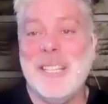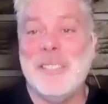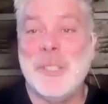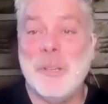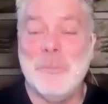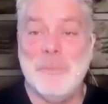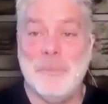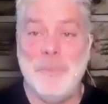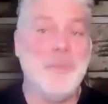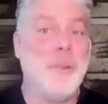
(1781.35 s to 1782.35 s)
So
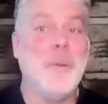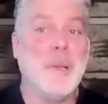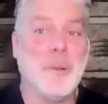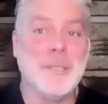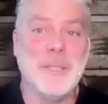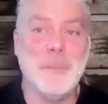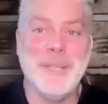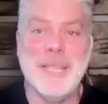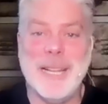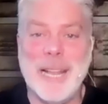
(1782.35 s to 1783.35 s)
before we go into the
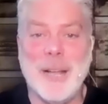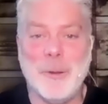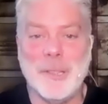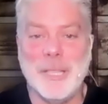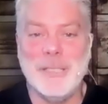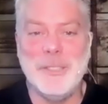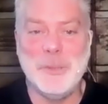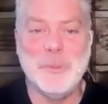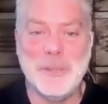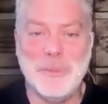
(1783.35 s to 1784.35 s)
midnight hour, let's
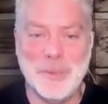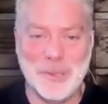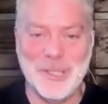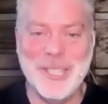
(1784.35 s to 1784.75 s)
do one more.